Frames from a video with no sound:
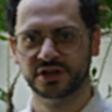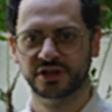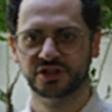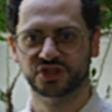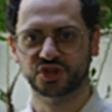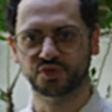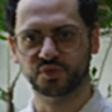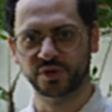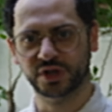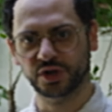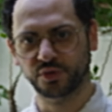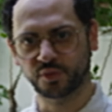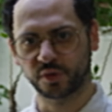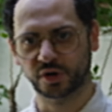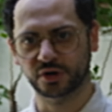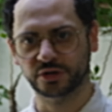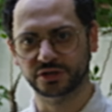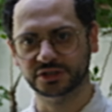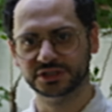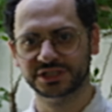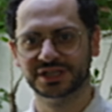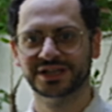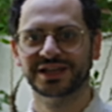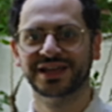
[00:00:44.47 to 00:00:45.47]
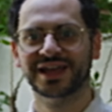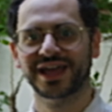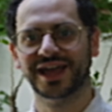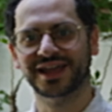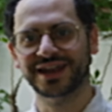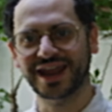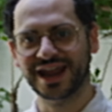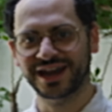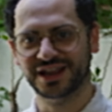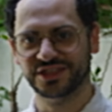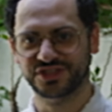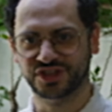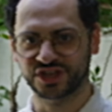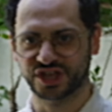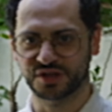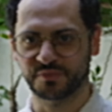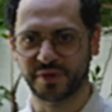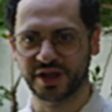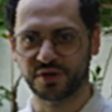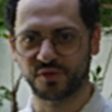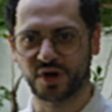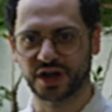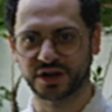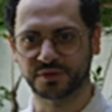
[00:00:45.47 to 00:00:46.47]
the real world, and anything you
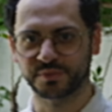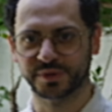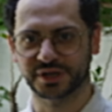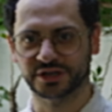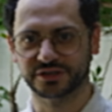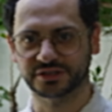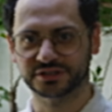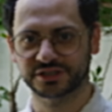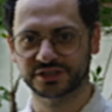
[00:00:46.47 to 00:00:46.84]
might want to build.